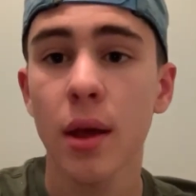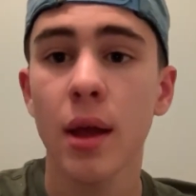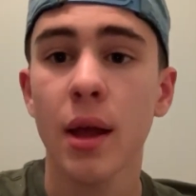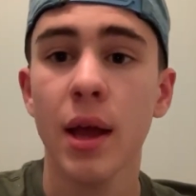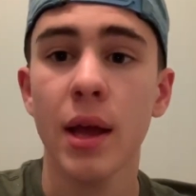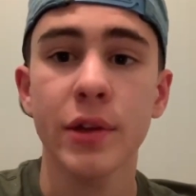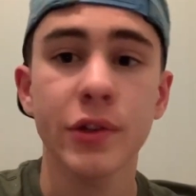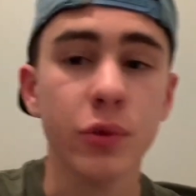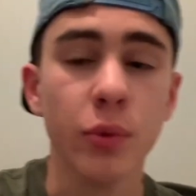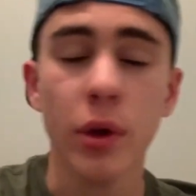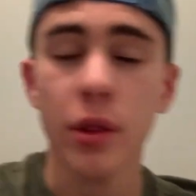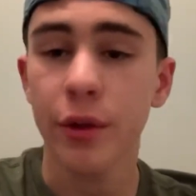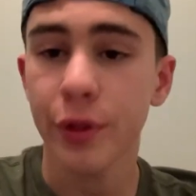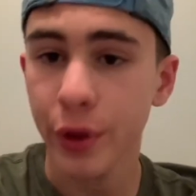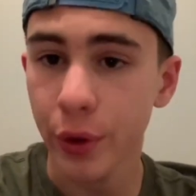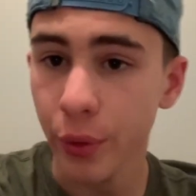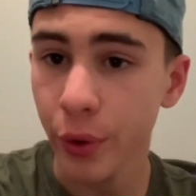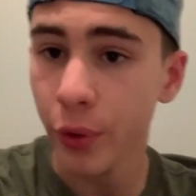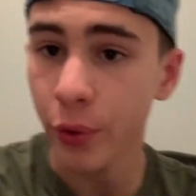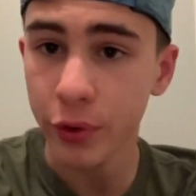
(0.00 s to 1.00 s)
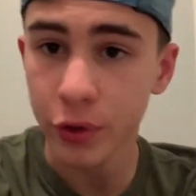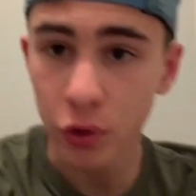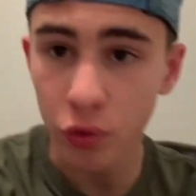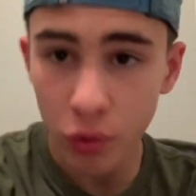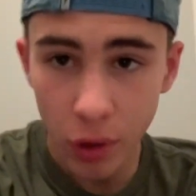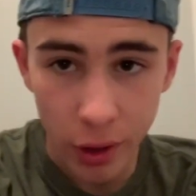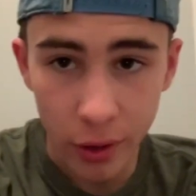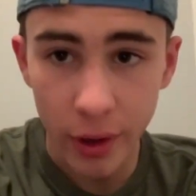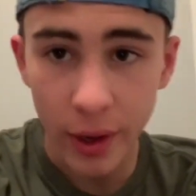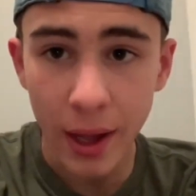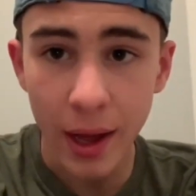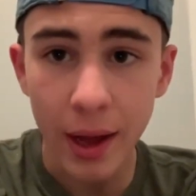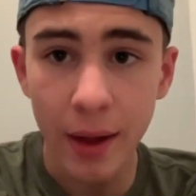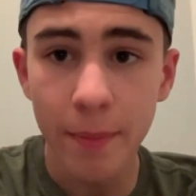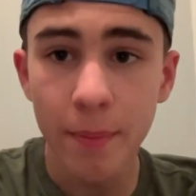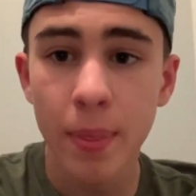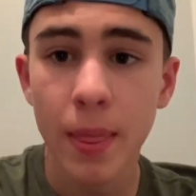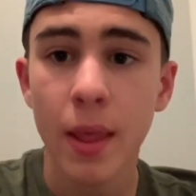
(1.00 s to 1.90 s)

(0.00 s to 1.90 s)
as to whether they were going to run or not.